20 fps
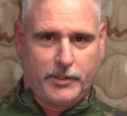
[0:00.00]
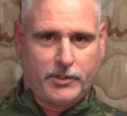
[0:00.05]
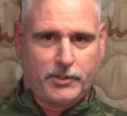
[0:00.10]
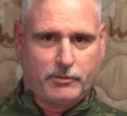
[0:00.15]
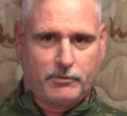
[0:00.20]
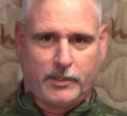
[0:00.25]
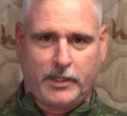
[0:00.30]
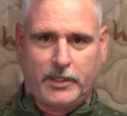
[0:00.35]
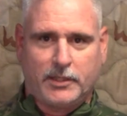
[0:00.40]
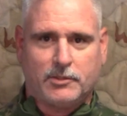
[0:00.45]

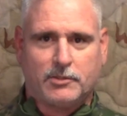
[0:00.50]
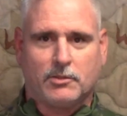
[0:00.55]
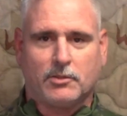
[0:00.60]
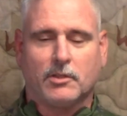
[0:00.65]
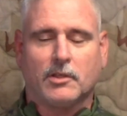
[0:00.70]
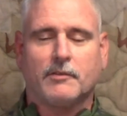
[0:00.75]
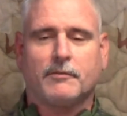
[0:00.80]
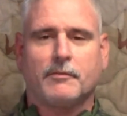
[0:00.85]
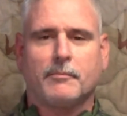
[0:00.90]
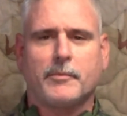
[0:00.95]
strange
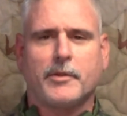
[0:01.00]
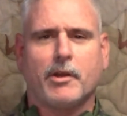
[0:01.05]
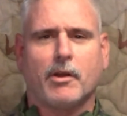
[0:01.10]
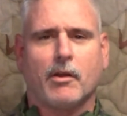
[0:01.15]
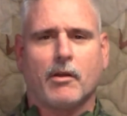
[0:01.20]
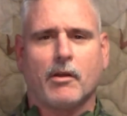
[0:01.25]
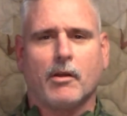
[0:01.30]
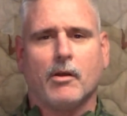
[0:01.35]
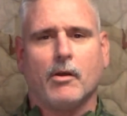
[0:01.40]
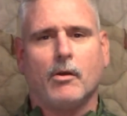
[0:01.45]
look from the
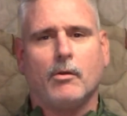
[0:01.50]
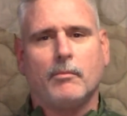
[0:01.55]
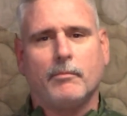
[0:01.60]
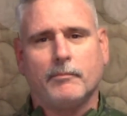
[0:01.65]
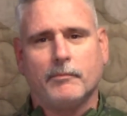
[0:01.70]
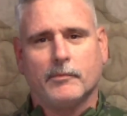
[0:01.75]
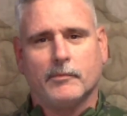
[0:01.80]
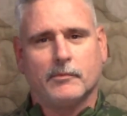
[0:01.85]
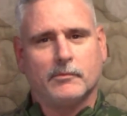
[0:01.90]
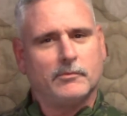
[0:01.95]
RO,
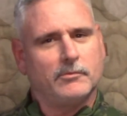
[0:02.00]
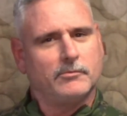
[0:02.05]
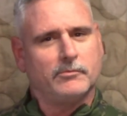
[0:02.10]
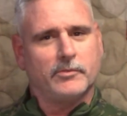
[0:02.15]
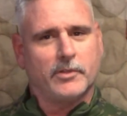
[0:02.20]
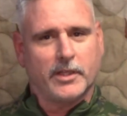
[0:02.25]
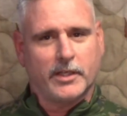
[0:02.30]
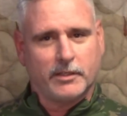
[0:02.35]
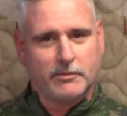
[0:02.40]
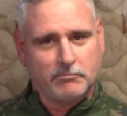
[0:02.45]

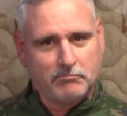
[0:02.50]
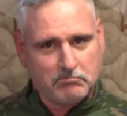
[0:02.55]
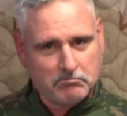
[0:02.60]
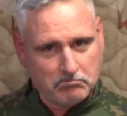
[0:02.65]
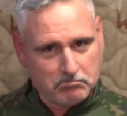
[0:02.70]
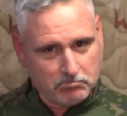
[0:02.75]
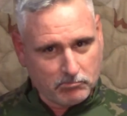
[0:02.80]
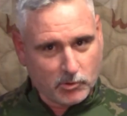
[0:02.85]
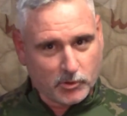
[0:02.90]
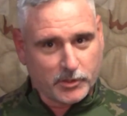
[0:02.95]
then
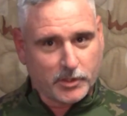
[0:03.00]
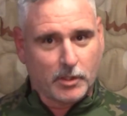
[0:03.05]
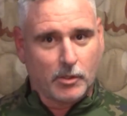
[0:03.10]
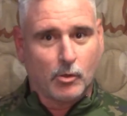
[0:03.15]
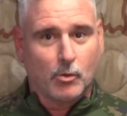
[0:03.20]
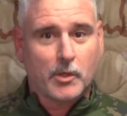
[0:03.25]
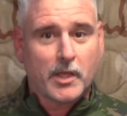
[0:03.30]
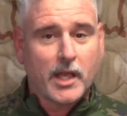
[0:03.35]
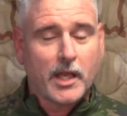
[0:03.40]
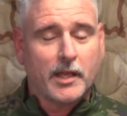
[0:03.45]
said
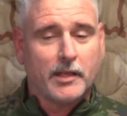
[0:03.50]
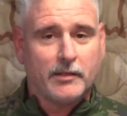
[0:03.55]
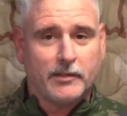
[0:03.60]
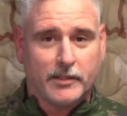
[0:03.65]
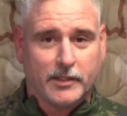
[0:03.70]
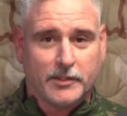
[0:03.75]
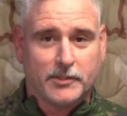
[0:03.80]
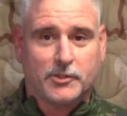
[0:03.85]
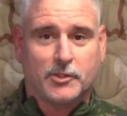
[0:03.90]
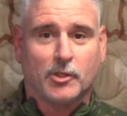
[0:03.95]
okay,
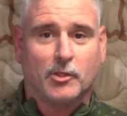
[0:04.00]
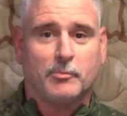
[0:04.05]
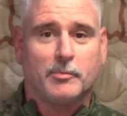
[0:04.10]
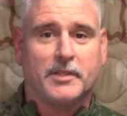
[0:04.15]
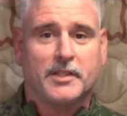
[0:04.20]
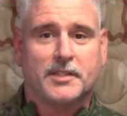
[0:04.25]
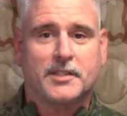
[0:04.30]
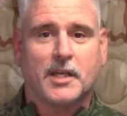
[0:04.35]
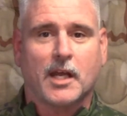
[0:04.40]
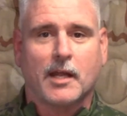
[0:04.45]
and showed me
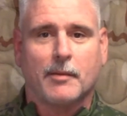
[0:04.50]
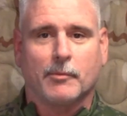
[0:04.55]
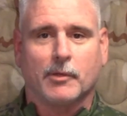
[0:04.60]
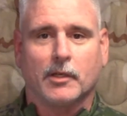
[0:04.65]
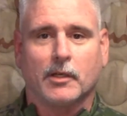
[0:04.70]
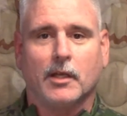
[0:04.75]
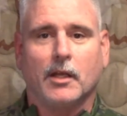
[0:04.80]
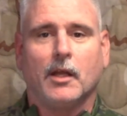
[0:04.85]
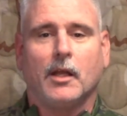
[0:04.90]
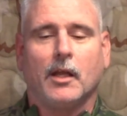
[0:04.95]
the
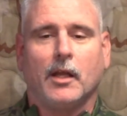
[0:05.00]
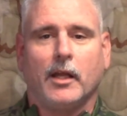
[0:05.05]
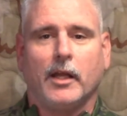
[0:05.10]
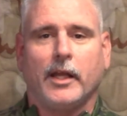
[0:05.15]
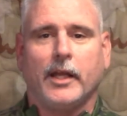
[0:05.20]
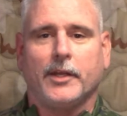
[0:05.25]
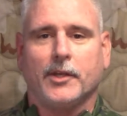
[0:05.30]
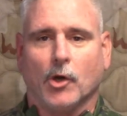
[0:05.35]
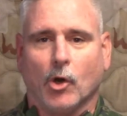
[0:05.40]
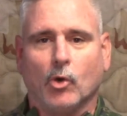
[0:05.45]
timer,
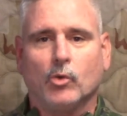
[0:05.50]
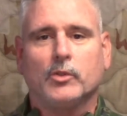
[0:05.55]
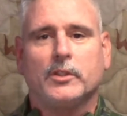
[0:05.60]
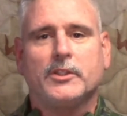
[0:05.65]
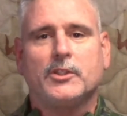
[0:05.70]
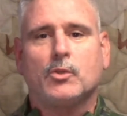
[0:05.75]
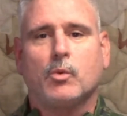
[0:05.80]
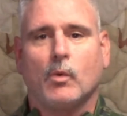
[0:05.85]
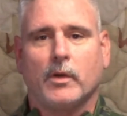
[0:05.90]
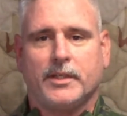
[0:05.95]
and only
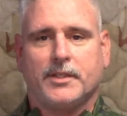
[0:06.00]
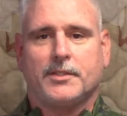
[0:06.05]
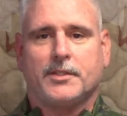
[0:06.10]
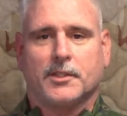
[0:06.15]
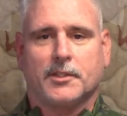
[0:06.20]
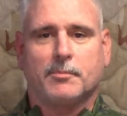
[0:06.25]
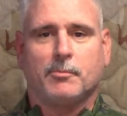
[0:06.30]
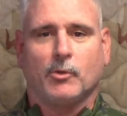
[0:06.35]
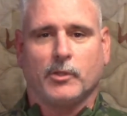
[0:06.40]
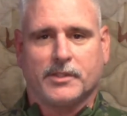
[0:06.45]

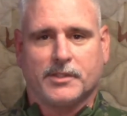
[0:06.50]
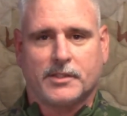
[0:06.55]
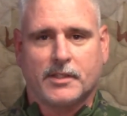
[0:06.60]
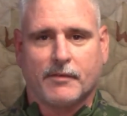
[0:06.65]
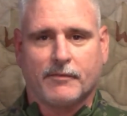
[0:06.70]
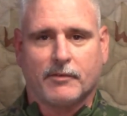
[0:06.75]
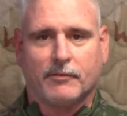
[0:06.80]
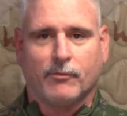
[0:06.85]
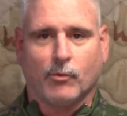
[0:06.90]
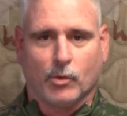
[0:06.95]

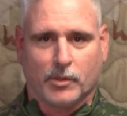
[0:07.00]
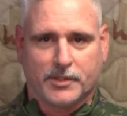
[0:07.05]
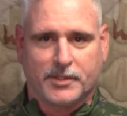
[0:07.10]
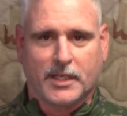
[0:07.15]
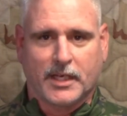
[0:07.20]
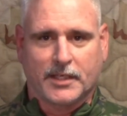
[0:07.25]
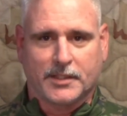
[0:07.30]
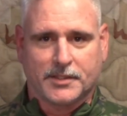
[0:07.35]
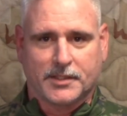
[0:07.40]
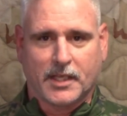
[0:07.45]
26.74
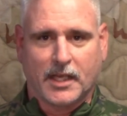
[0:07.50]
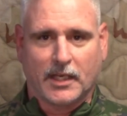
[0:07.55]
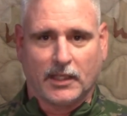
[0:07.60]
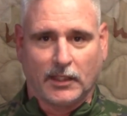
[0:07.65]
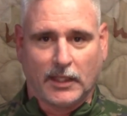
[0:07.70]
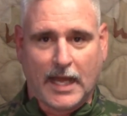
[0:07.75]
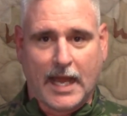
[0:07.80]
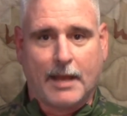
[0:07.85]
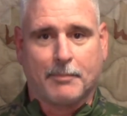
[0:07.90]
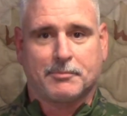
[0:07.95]
seconds had
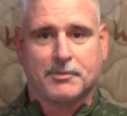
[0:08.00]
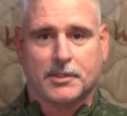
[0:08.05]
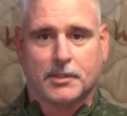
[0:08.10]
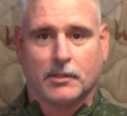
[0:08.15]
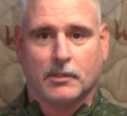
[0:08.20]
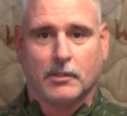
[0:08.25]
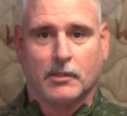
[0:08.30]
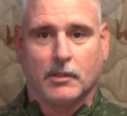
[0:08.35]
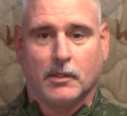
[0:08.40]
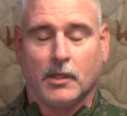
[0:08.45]
elapsed
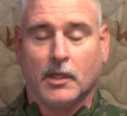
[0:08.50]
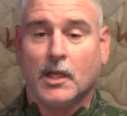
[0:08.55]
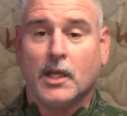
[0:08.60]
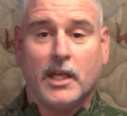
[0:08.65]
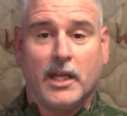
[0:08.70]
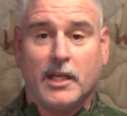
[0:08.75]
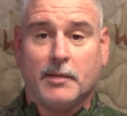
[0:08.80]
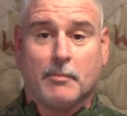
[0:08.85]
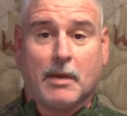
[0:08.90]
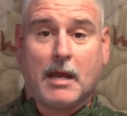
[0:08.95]

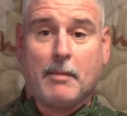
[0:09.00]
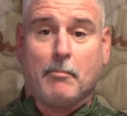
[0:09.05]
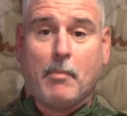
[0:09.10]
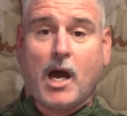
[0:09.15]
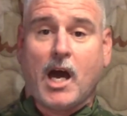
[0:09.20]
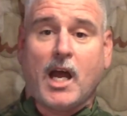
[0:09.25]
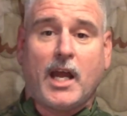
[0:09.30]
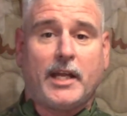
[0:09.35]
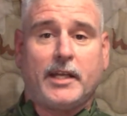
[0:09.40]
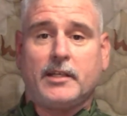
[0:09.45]
in my
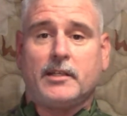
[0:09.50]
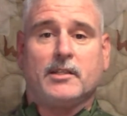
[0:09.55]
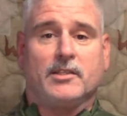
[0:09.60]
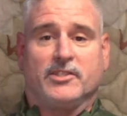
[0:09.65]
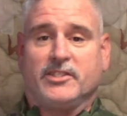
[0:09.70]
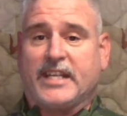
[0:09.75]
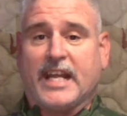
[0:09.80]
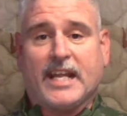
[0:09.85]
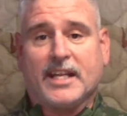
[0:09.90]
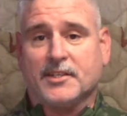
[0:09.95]
mind,
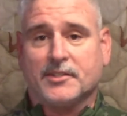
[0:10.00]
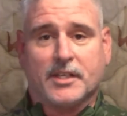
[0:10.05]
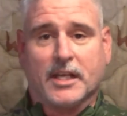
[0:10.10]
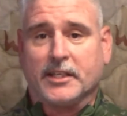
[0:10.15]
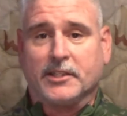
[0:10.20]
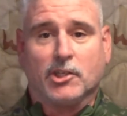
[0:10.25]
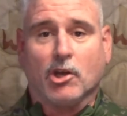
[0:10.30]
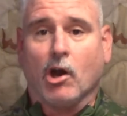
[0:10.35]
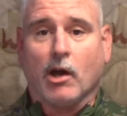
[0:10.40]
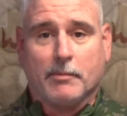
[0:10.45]
days
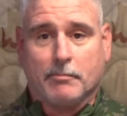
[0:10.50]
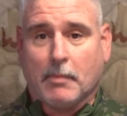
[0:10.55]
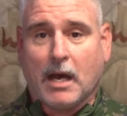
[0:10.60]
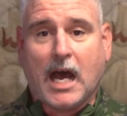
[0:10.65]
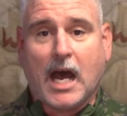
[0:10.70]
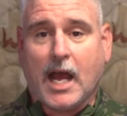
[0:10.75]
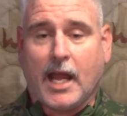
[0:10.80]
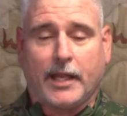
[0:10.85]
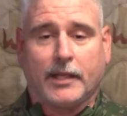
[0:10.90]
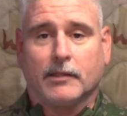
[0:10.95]
had gone
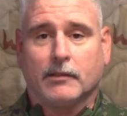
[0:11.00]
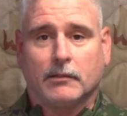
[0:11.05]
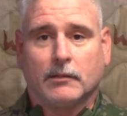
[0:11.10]
by